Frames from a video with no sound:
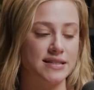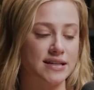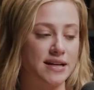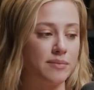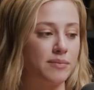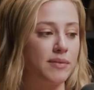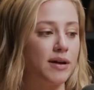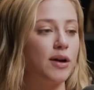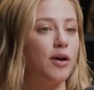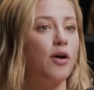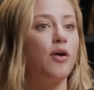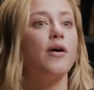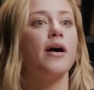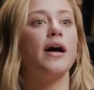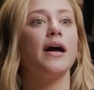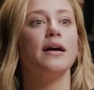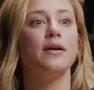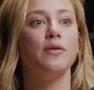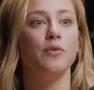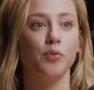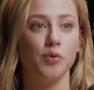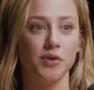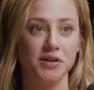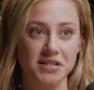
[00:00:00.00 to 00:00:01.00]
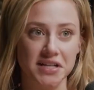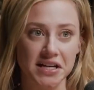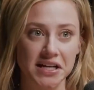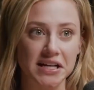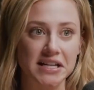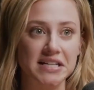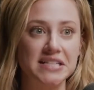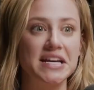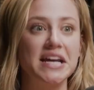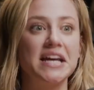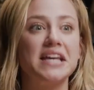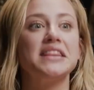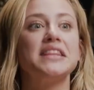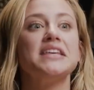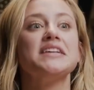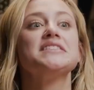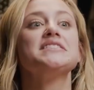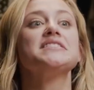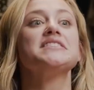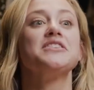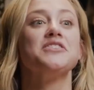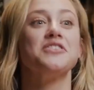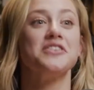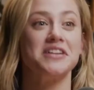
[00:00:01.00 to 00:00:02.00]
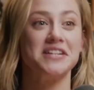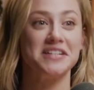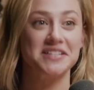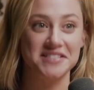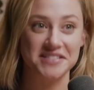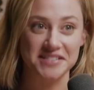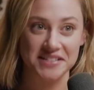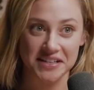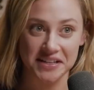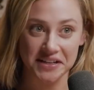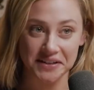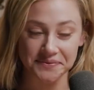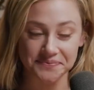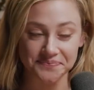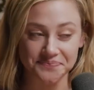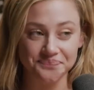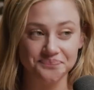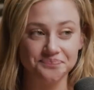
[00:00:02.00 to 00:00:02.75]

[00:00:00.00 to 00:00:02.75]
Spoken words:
And I'm like, okay, we're going to take this seriously. Yeah.